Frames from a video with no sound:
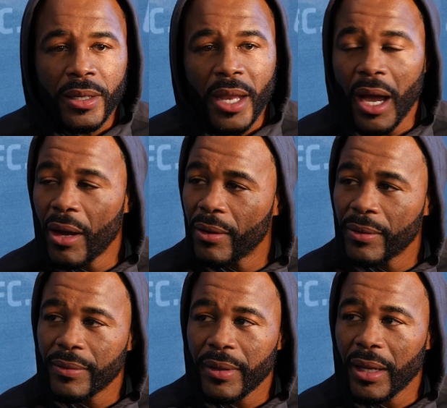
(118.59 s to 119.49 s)
No.
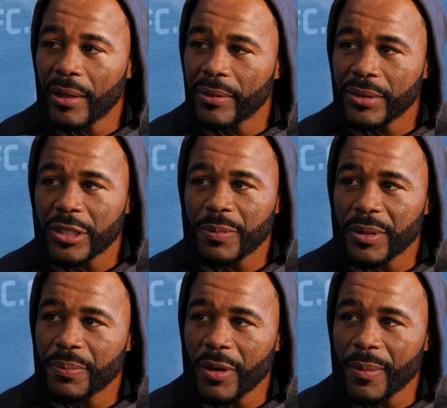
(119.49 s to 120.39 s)
Just
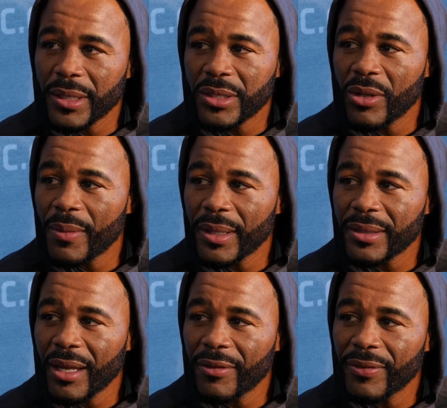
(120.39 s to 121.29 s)
been pretty much doing it
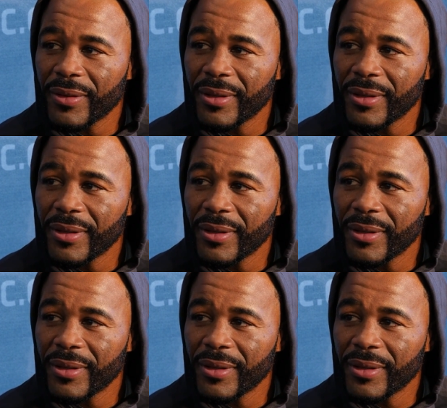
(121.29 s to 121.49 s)
myself.